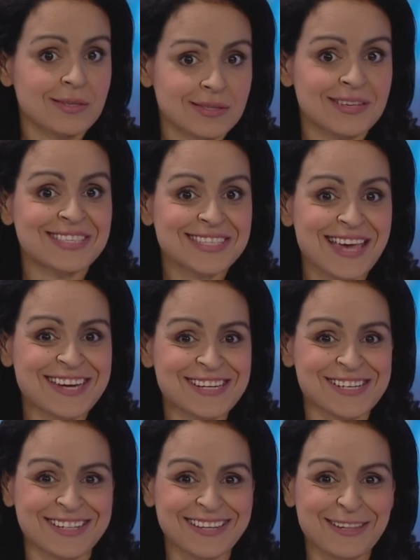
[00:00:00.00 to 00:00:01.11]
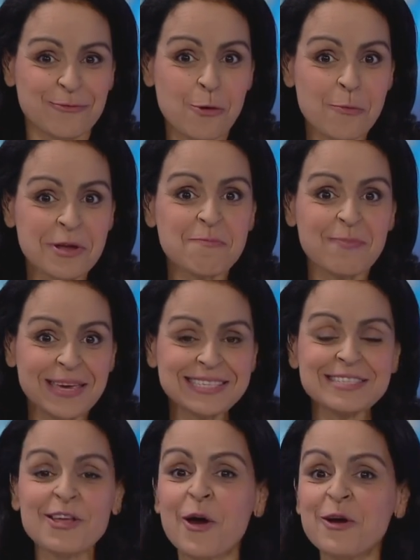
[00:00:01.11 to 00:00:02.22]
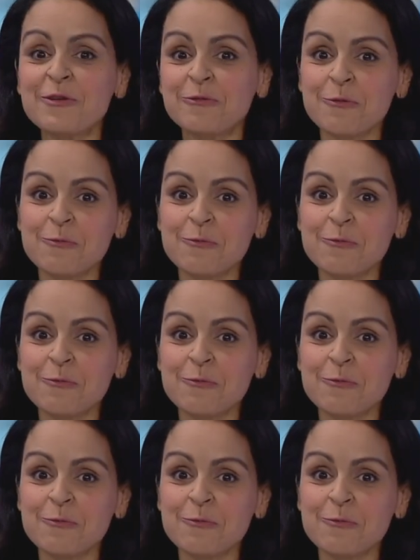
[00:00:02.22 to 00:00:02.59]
sensation? The woman best known for